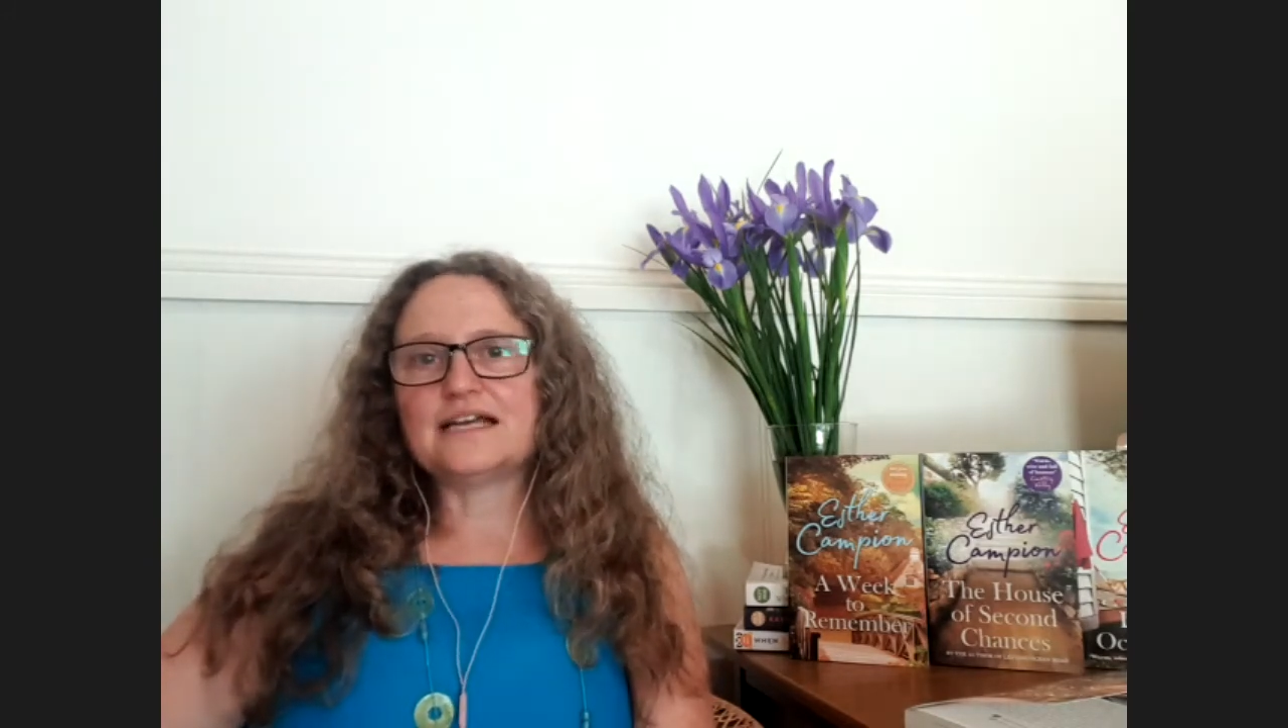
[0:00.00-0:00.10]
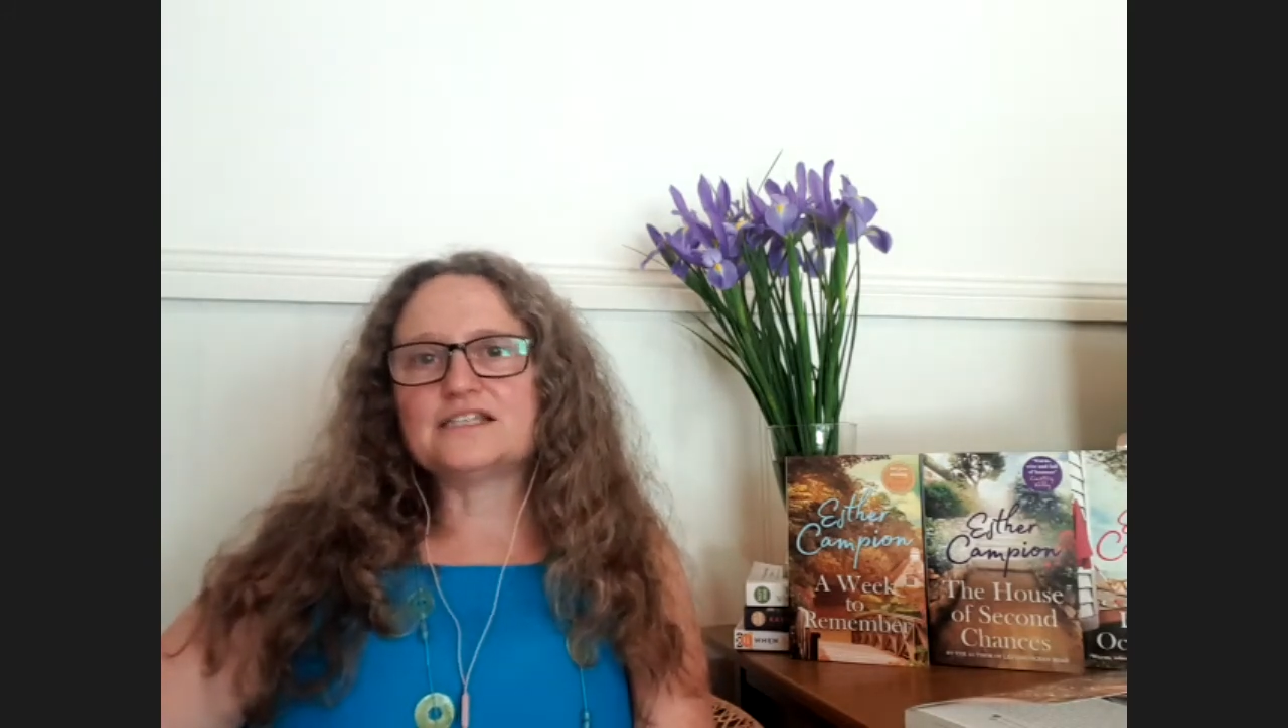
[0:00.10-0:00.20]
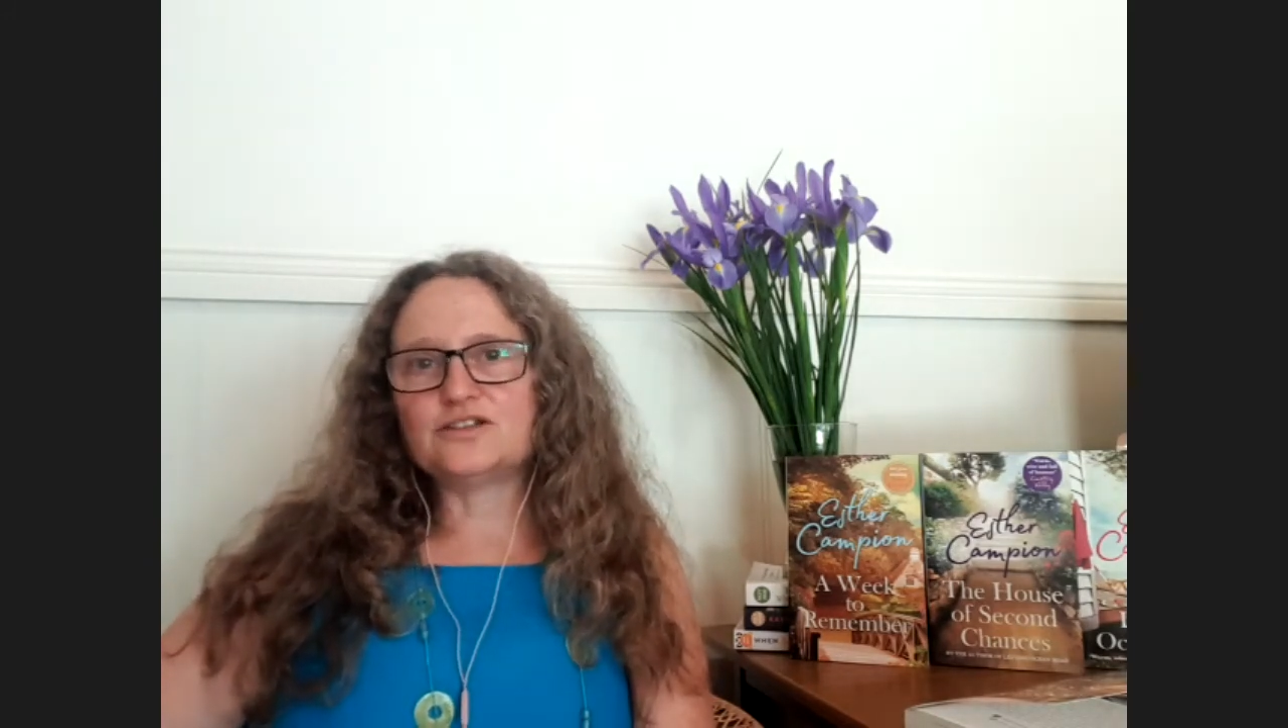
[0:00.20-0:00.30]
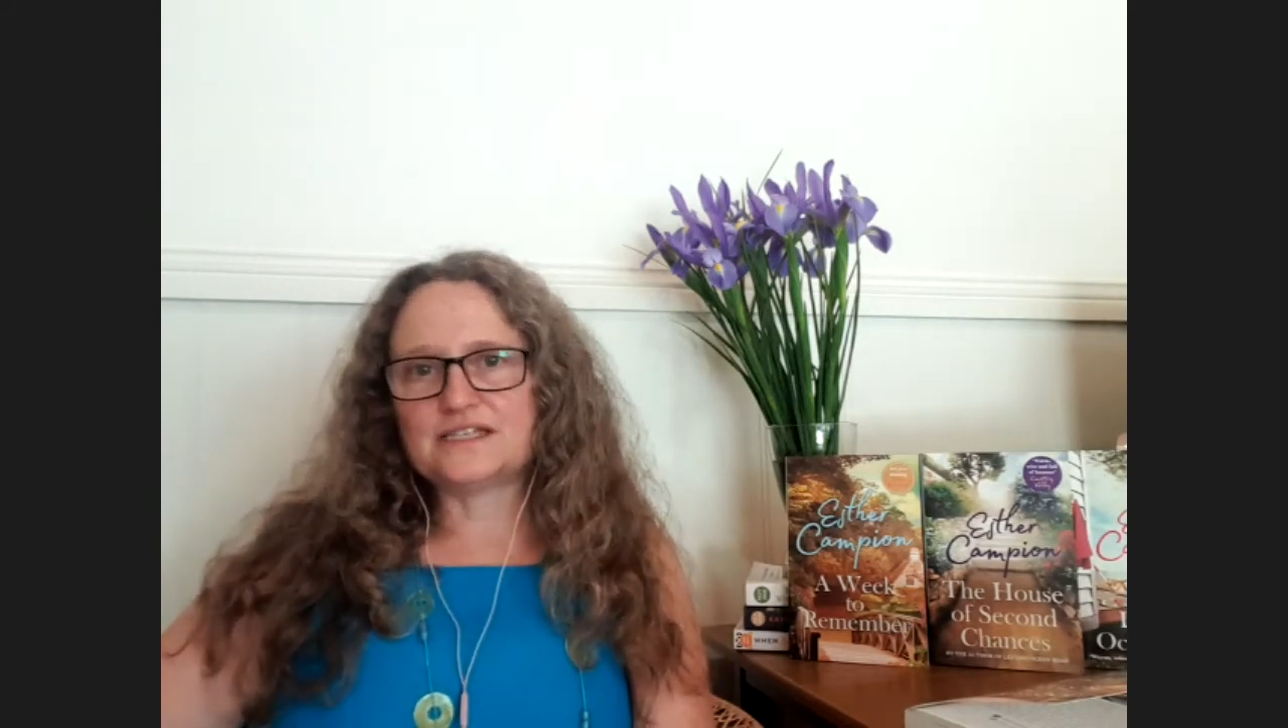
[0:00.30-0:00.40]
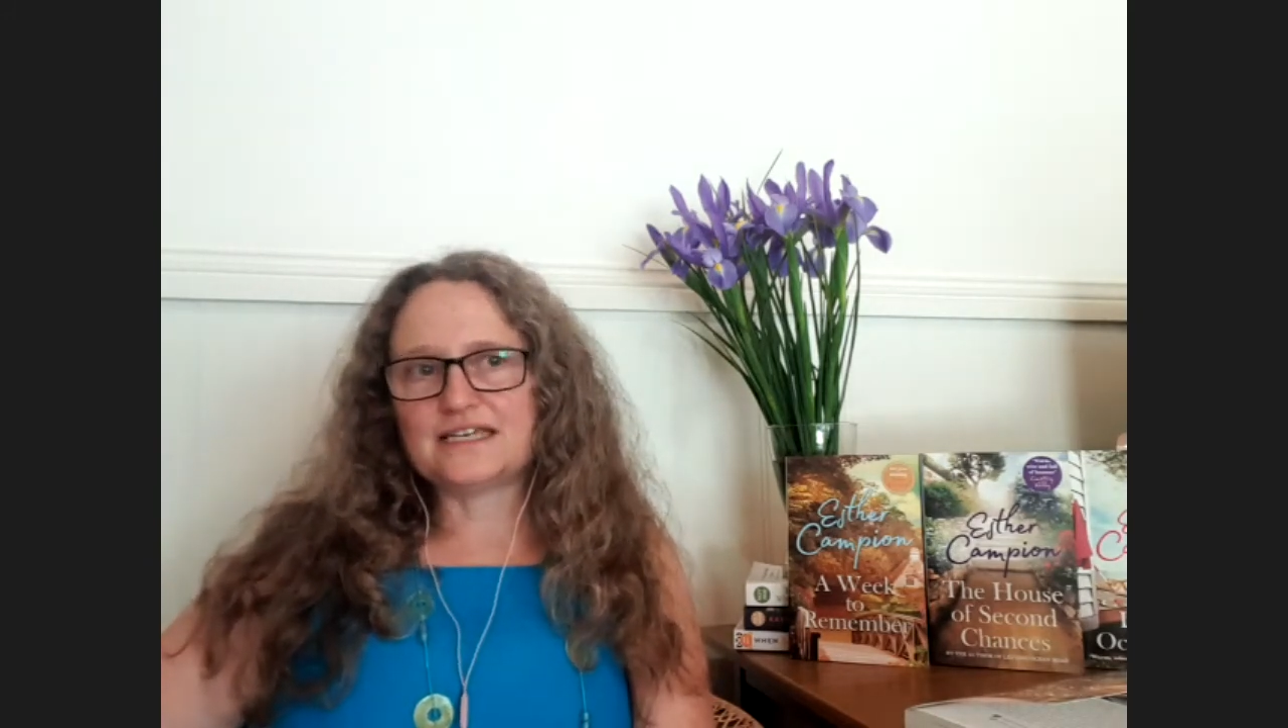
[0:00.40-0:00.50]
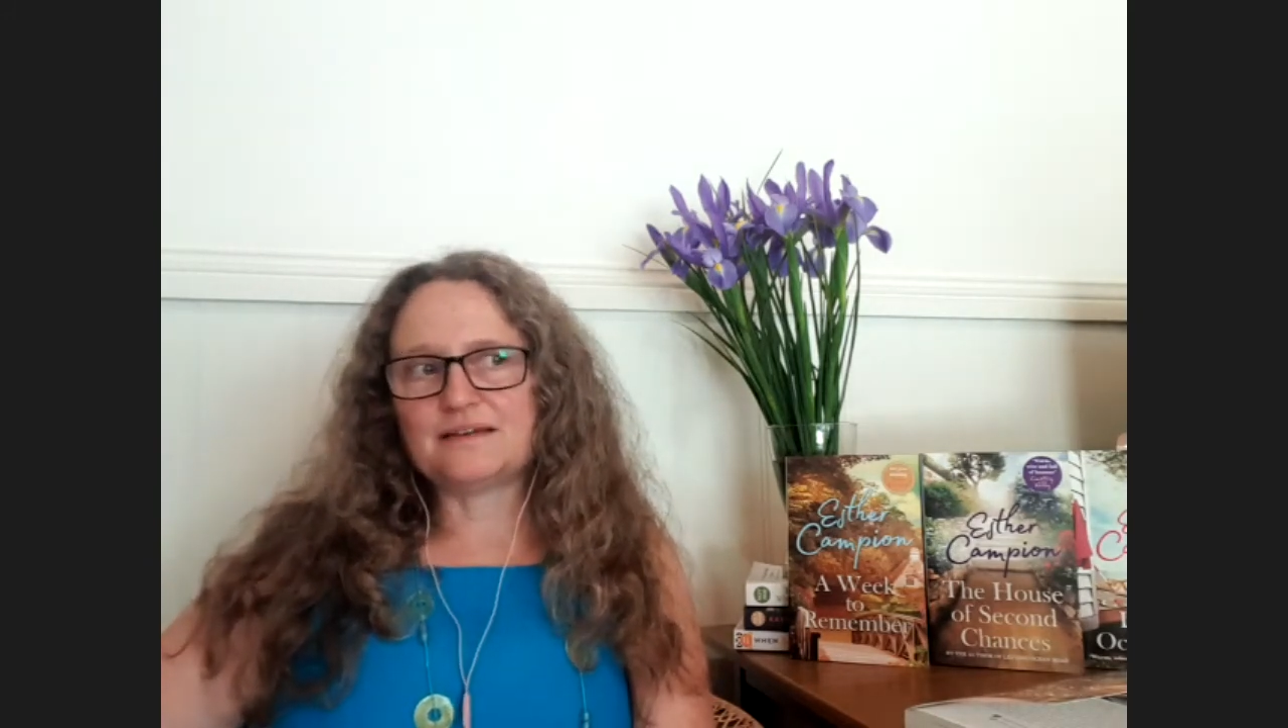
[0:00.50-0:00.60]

you say,